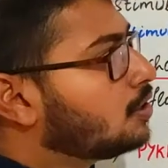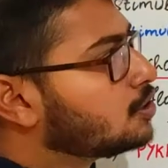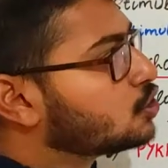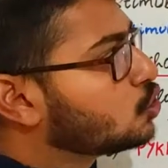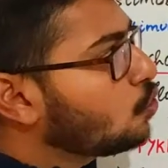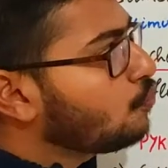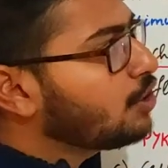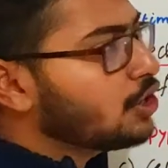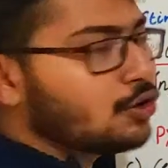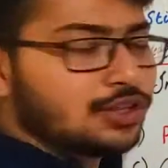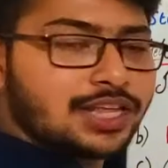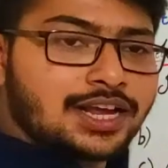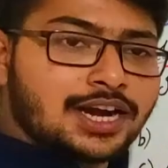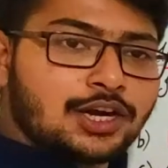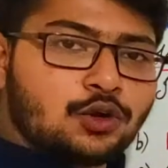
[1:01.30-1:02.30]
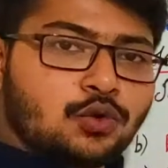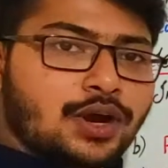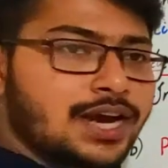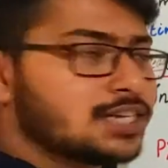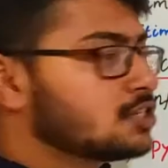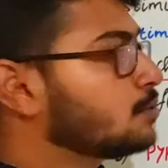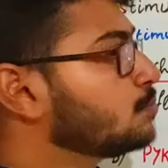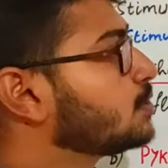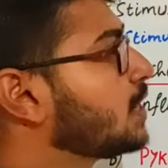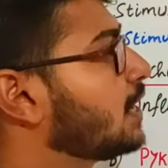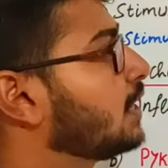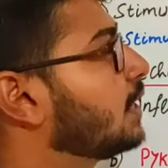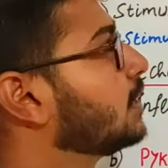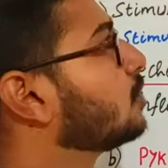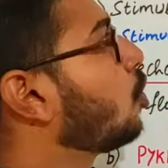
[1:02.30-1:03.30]
So we know there are two kinds of cell
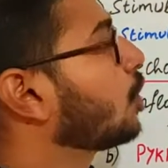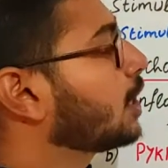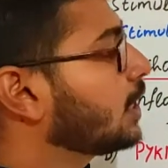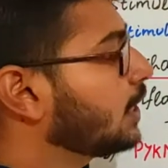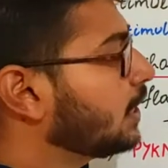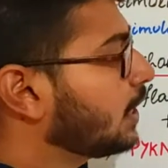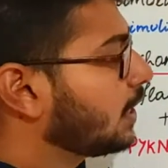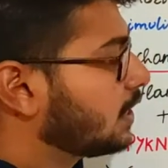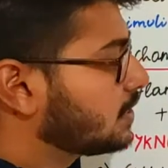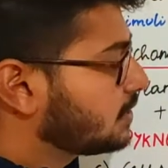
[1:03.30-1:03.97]
death occurring in